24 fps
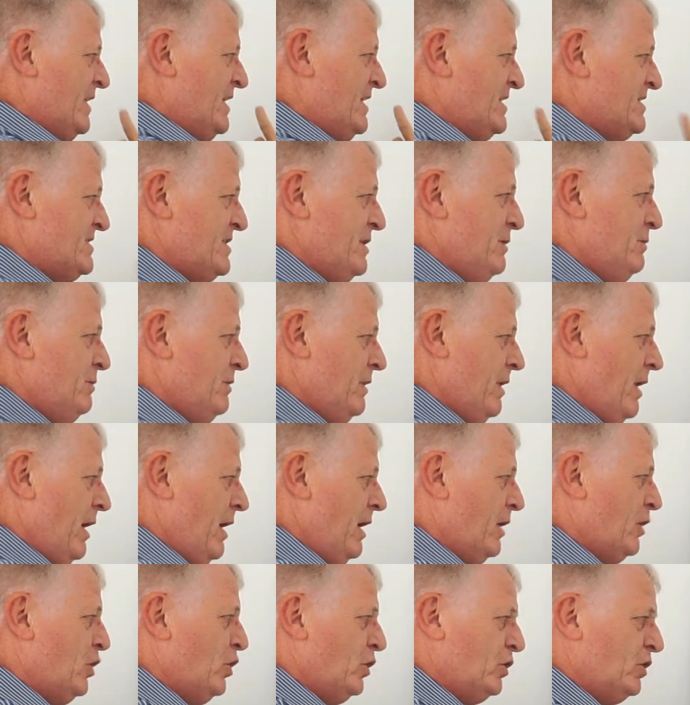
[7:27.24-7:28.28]
So
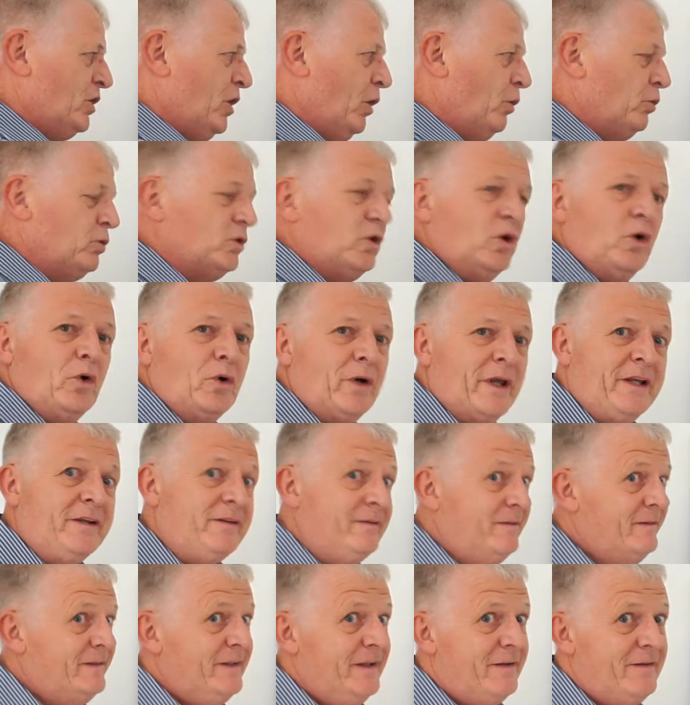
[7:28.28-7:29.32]
cold calling.
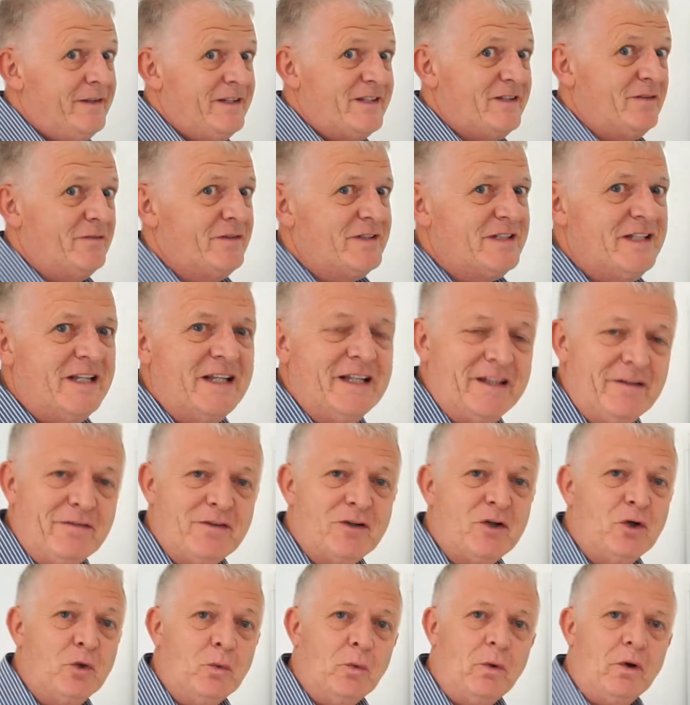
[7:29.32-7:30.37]
Now this is obviously a
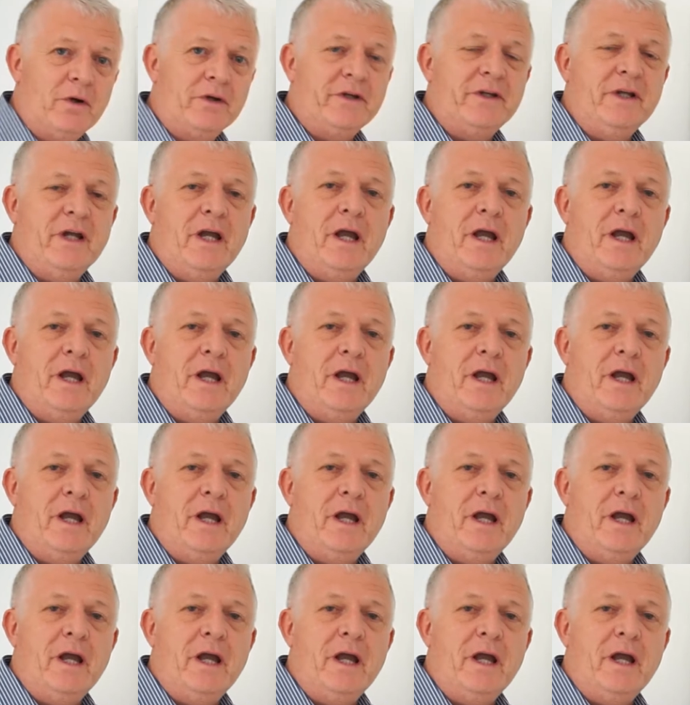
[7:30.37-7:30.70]
difficult one.